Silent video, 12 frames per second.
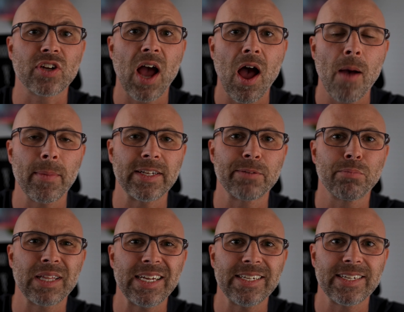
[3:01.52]
comments,
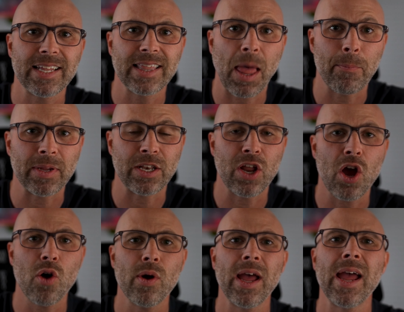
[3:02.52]
please let me
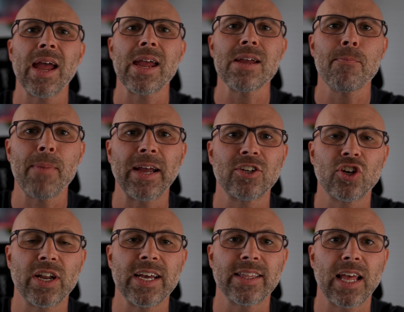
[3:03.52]
know, and make sure
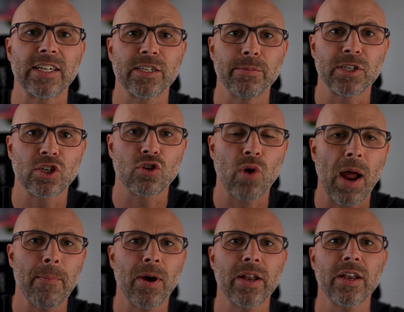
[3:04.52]
to hit that
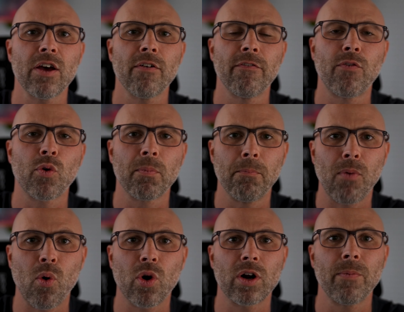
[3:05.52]
subscribe button for
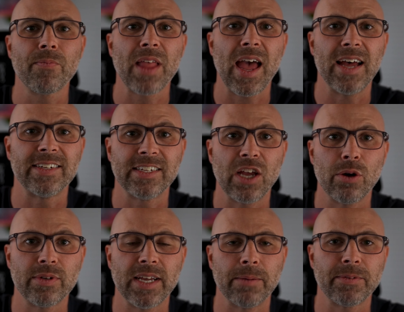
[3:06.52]
more
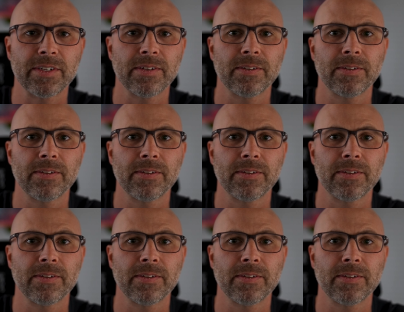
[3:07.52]
SEO tips.